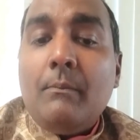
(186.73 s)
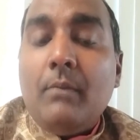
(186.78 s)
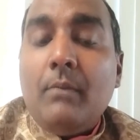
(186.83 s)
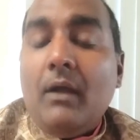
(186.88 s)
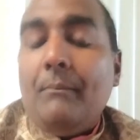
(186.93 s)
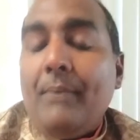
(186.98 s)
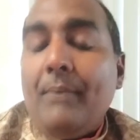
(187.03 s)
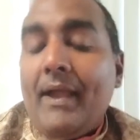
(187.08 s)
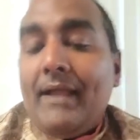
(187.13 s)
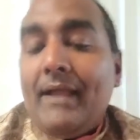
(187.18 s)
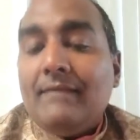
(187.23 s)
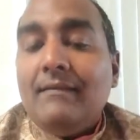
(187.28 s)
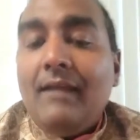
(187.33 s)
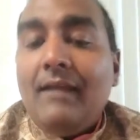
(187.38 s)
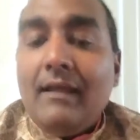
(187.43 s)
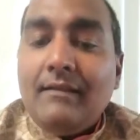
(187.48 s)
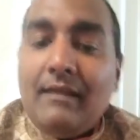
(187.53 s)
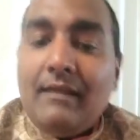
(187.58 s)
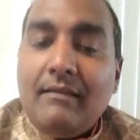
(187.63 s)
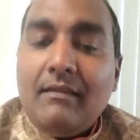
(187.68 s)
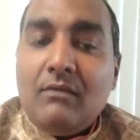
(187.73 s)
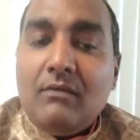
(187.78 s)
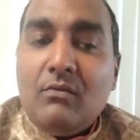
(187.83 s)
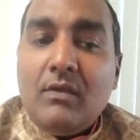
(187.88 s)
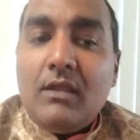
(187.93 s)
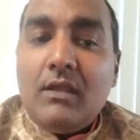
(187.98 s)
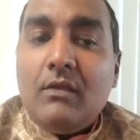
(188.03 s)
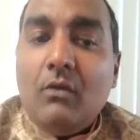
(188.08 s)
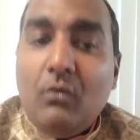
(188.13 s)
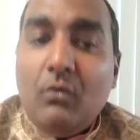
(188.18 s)
Prior to that, I think
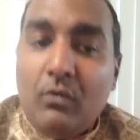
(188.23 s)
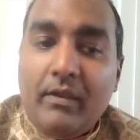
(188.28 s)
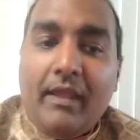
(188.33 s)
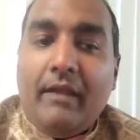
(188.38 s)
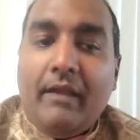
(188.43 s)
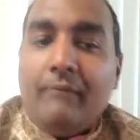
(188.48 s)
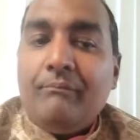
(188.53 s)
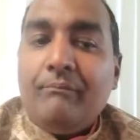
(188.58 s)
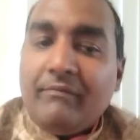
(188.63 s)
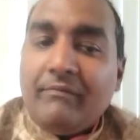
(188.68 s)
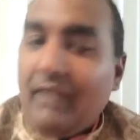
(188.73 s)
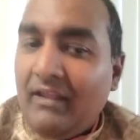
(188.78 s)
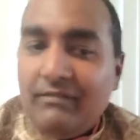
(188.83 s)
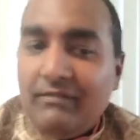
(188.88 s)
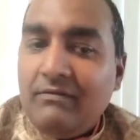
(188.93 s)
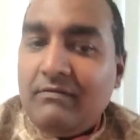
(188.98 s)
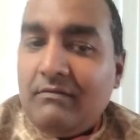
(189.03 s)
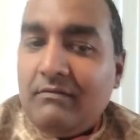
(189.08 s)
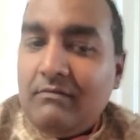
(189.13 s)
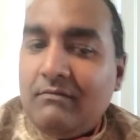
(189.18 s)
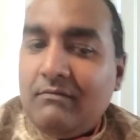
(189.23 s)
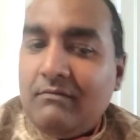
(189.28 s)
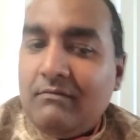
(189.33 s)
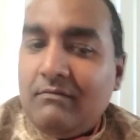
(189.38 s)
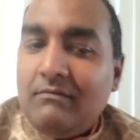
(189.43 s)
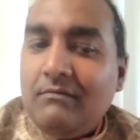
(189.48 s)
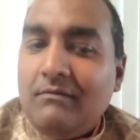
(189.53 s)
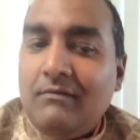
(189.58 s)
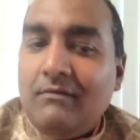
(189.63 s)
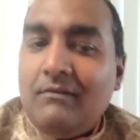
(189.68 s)
we oh yeah, I,
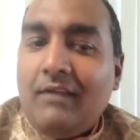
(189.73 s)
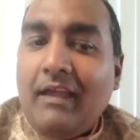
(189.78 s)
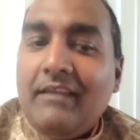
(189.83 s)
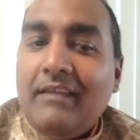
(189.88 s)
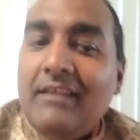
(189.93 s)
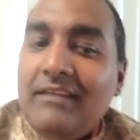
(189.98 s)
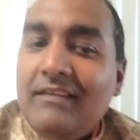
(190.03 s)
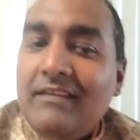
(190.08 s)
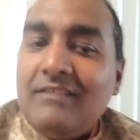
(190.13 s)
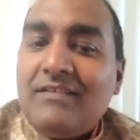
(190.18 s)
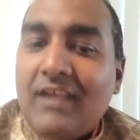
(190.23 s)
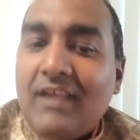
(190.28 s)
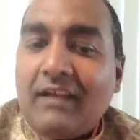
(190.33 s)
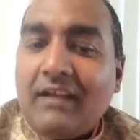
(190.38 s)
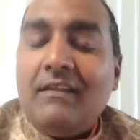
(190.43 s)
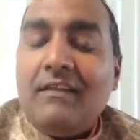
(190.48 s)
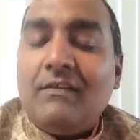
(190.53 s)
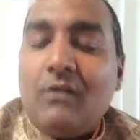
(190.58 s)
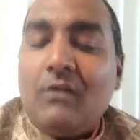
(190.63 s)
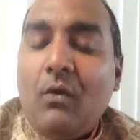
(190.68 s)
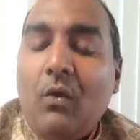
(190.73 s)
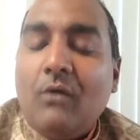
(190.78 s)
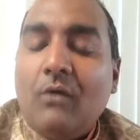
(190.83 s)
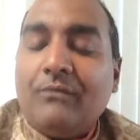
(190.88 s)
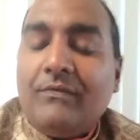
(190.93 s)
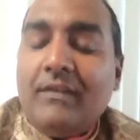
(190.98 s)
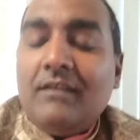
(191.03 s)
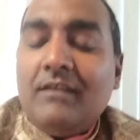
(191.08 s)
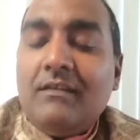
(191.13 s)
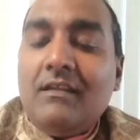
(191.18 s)
I need to check this
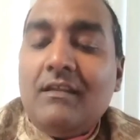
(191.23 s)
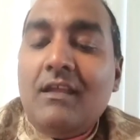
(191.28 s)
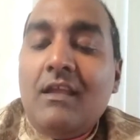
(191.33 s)
often.